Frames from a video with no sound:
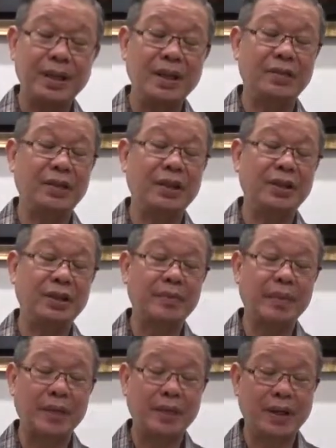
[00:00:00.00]
If you cannot
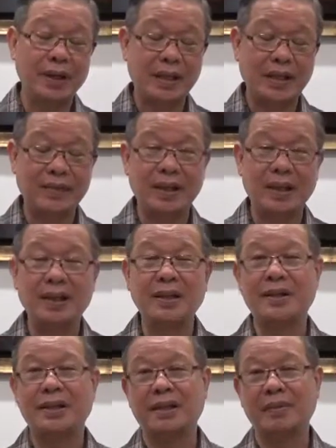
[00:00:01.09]
remember what the seven are,
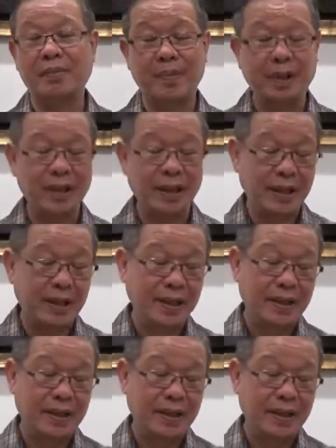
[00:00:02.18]
just remember